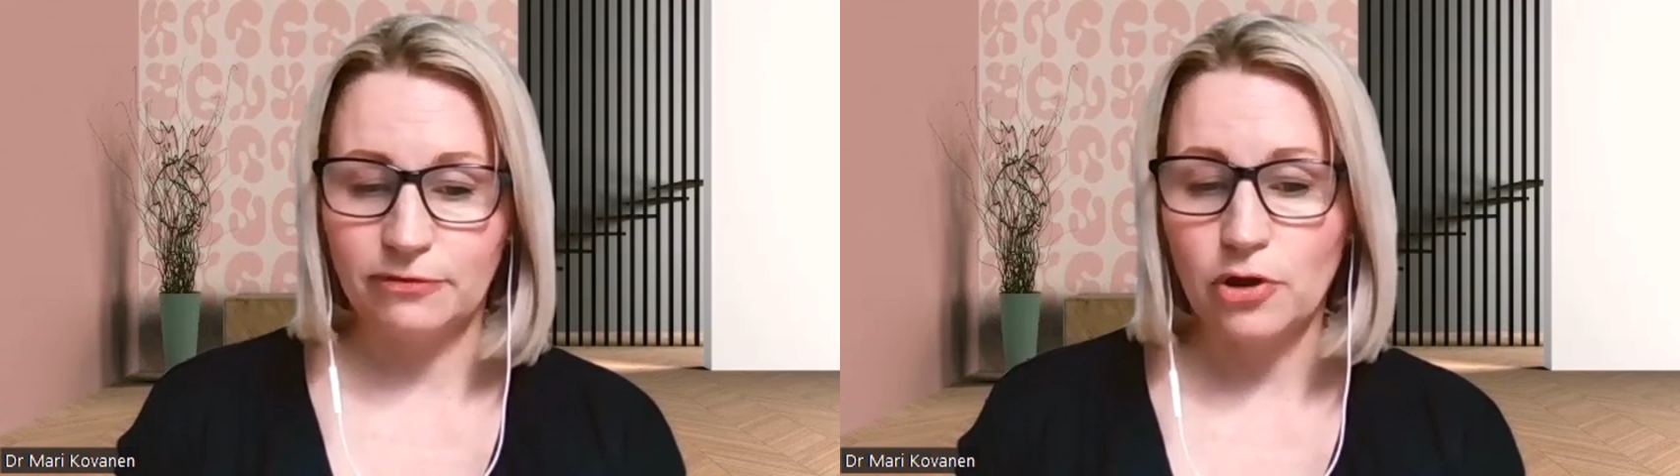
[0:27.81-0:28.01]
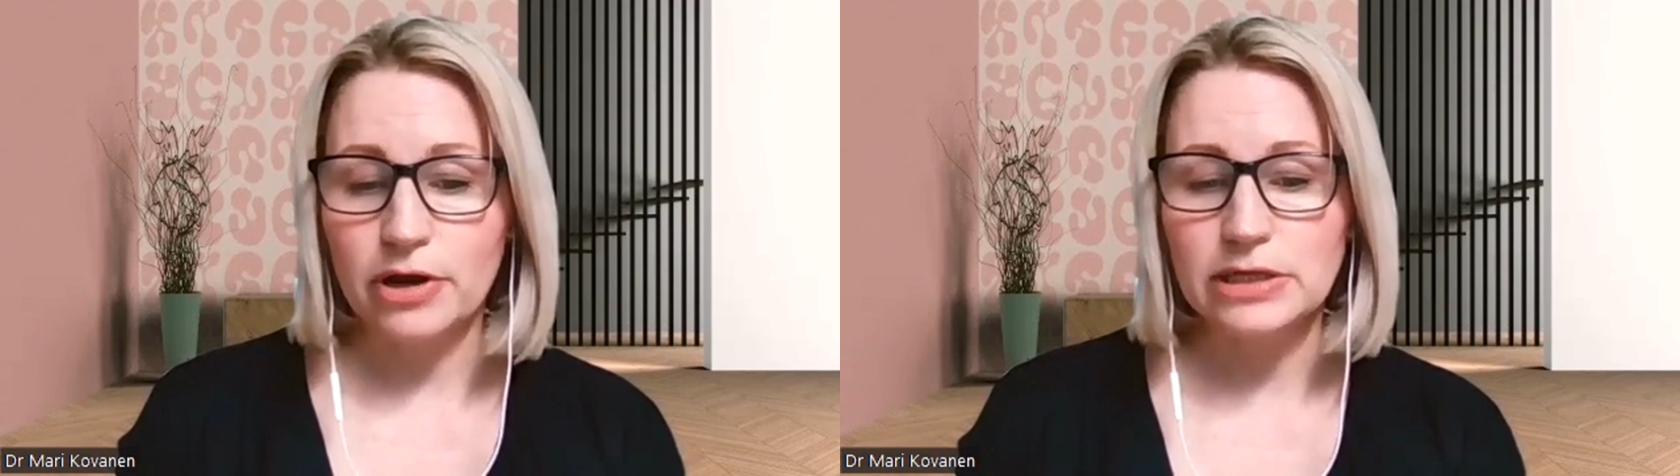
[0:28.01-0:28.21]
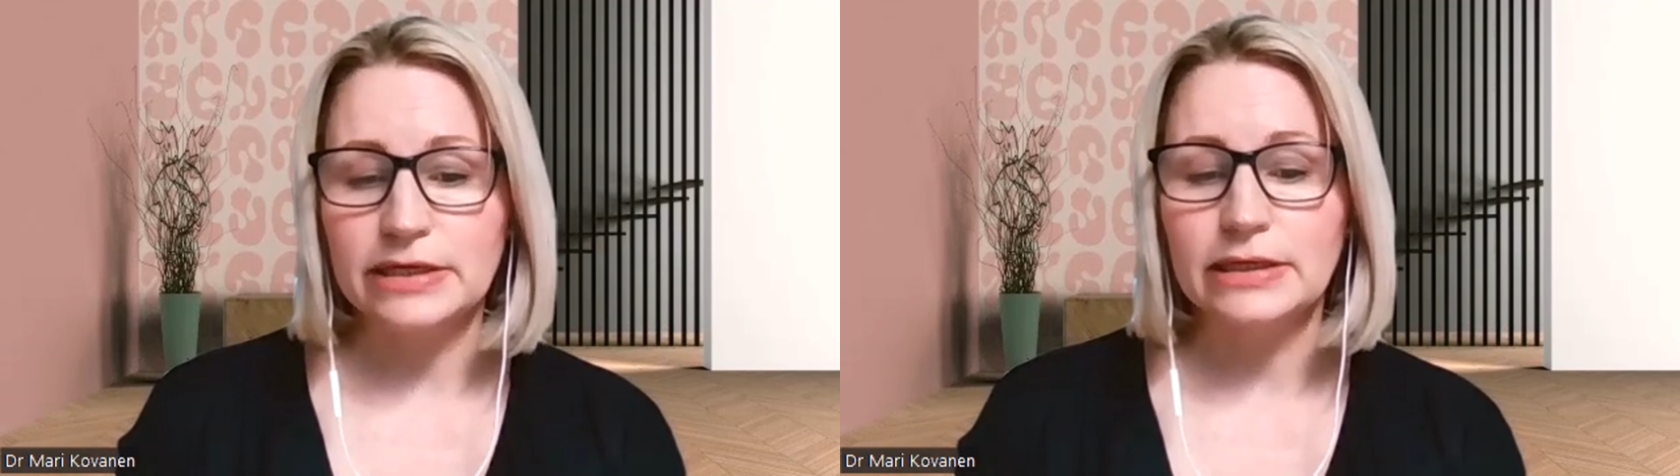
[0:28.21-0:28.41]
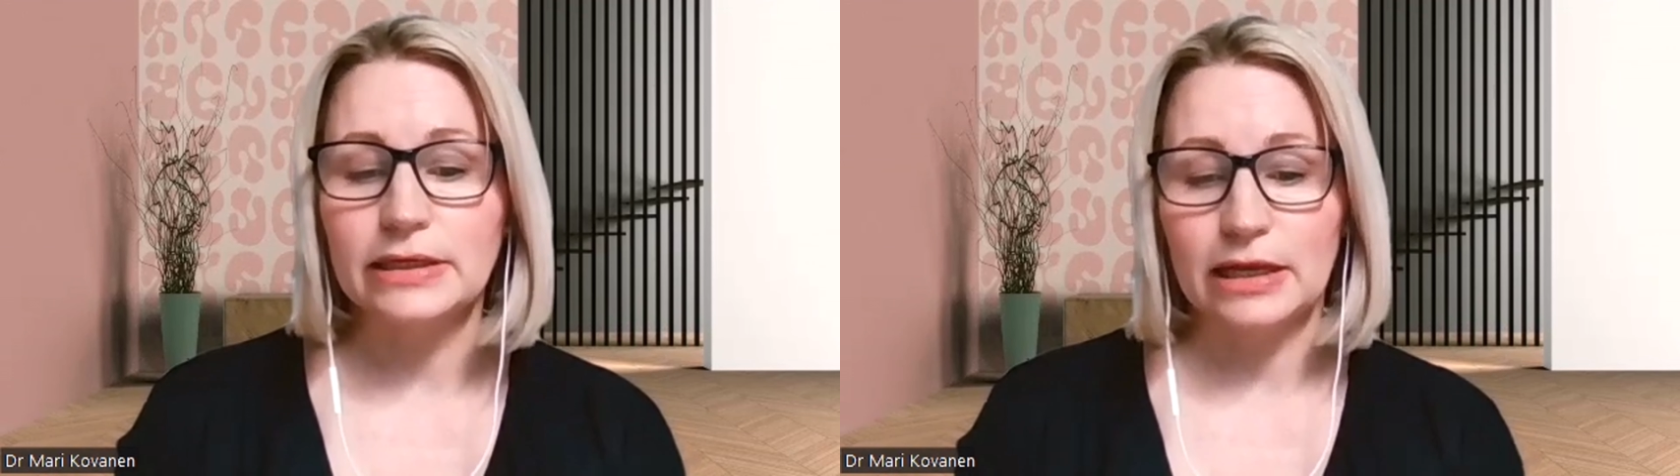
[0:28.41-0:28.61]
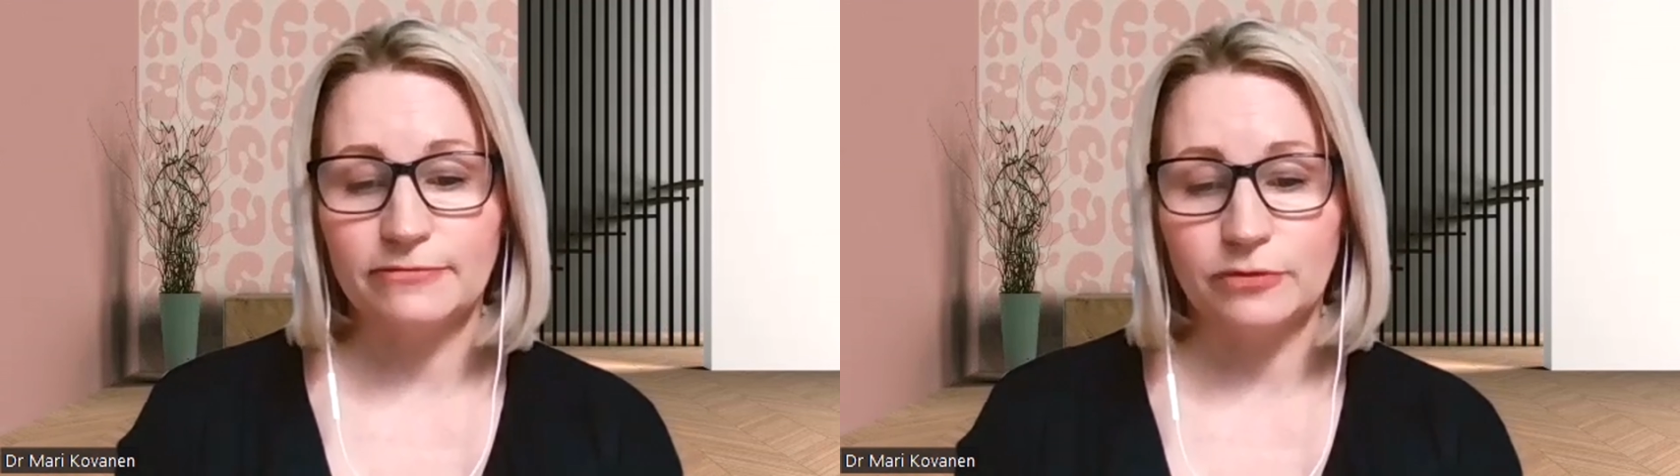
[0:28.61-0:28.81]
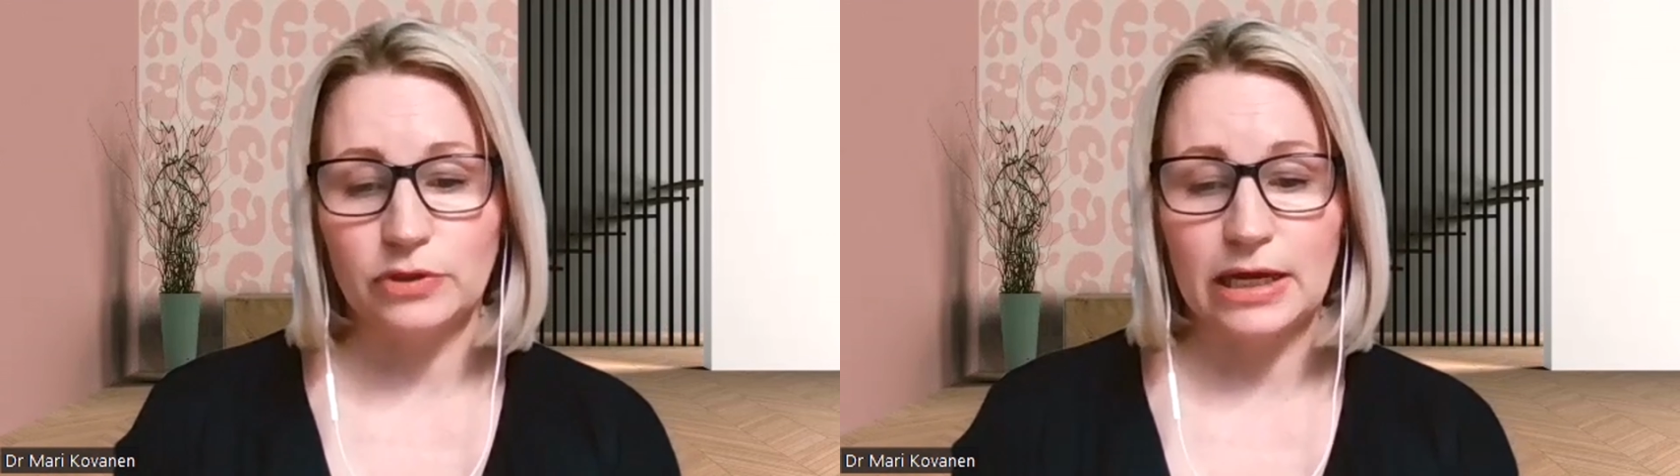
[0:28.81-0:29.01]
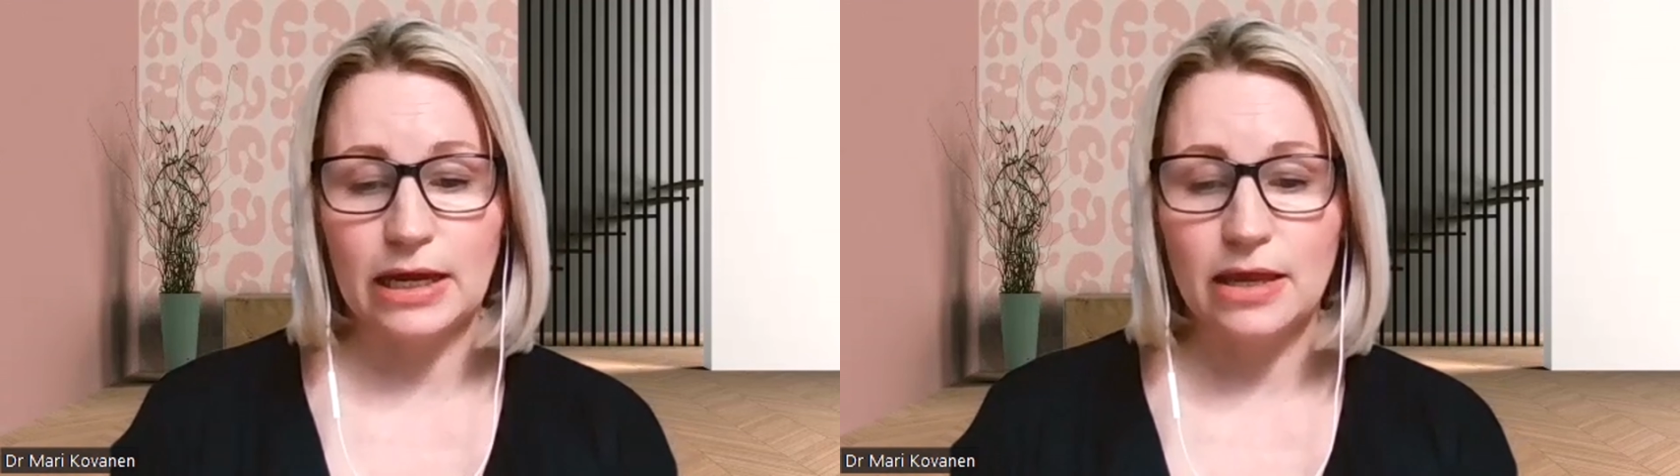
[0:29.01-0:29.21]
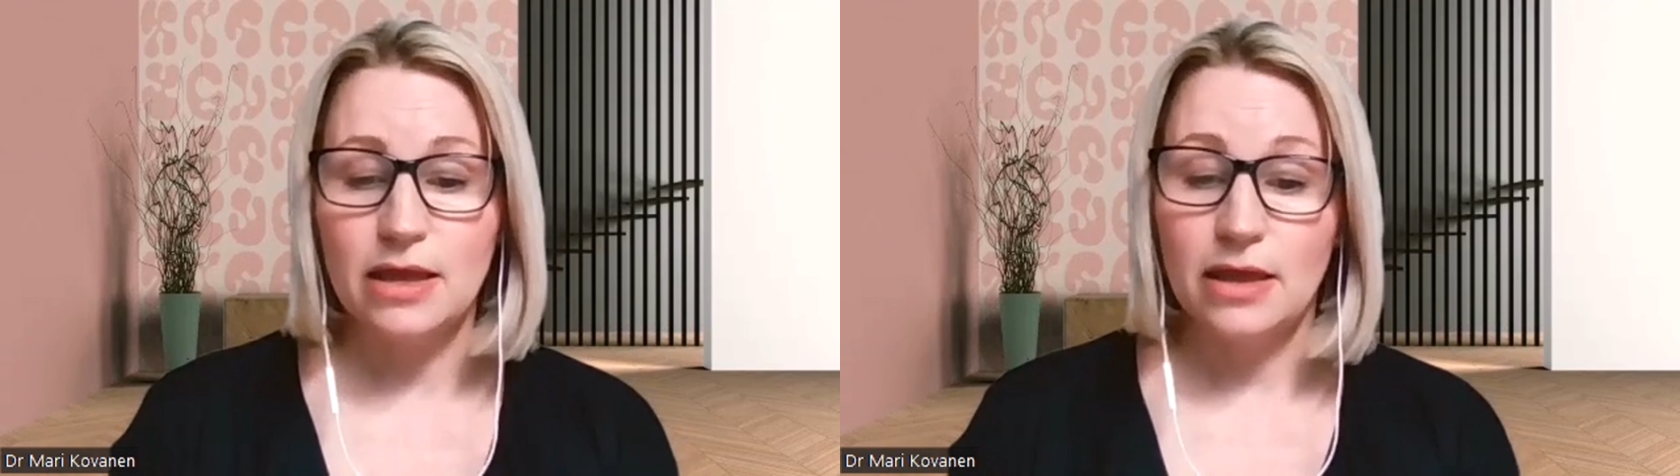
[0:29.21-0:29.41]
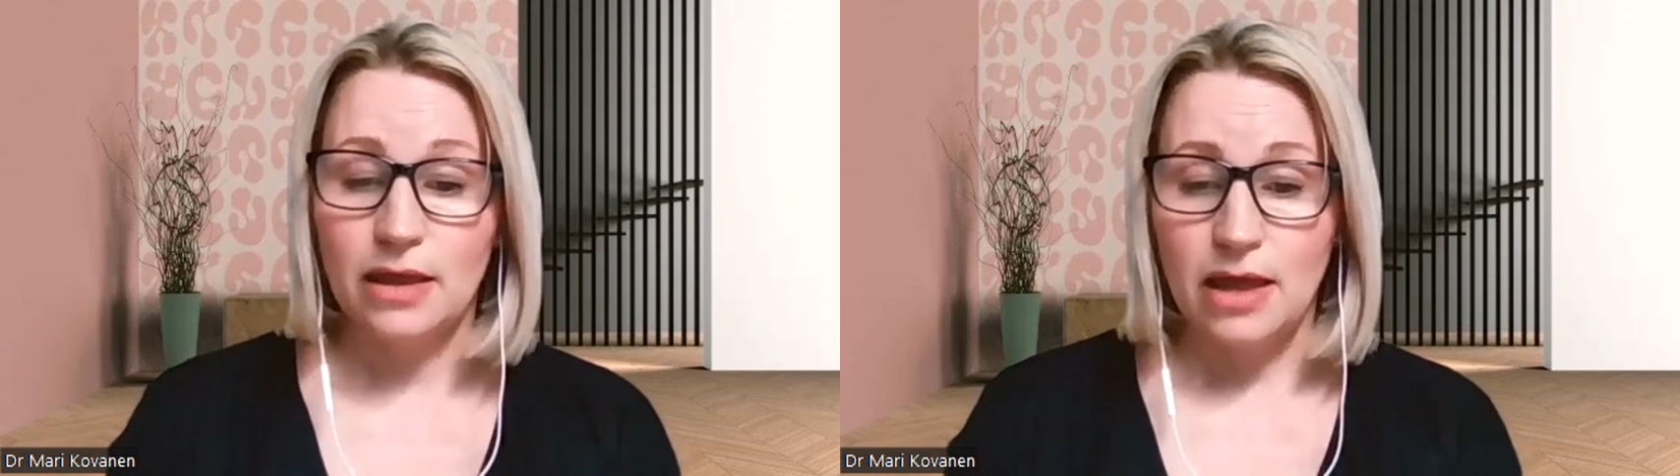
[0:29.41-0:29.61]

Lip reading: Florida, California,